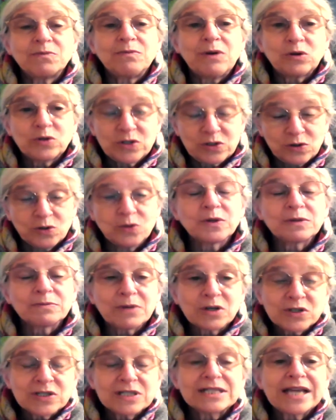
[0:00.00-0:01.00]
most who were
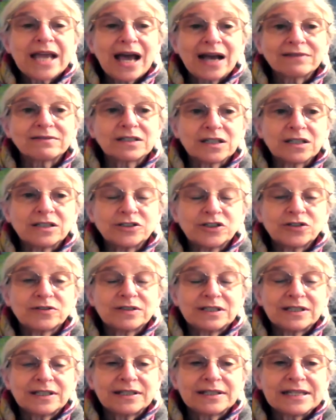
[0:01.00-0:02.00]
mostly
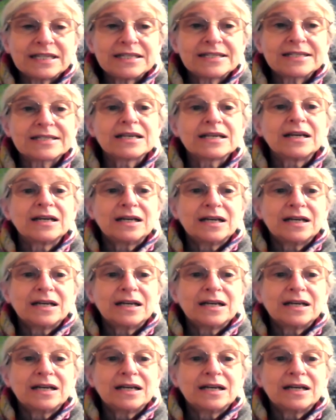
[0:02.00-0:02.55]
agricultural elites,